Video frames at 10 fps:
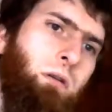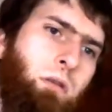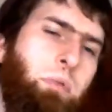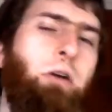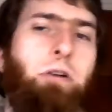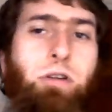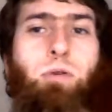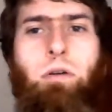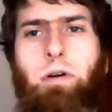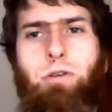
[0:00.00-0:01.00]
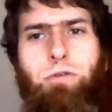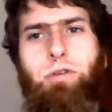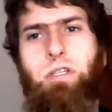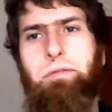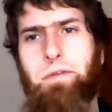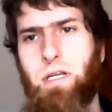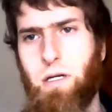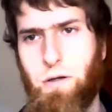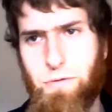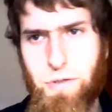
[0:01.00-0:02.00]
period 1200 to
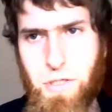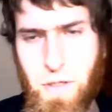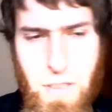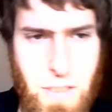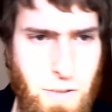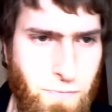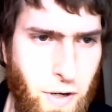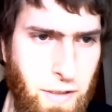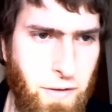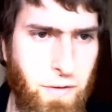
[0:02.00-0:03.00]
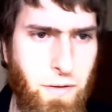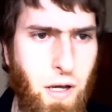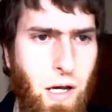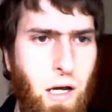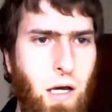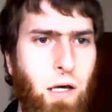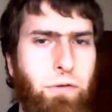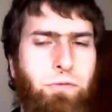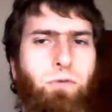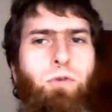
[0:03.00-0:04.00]
1700, so this is right
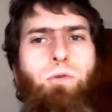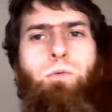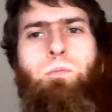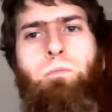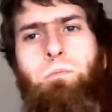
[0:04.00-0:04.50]
through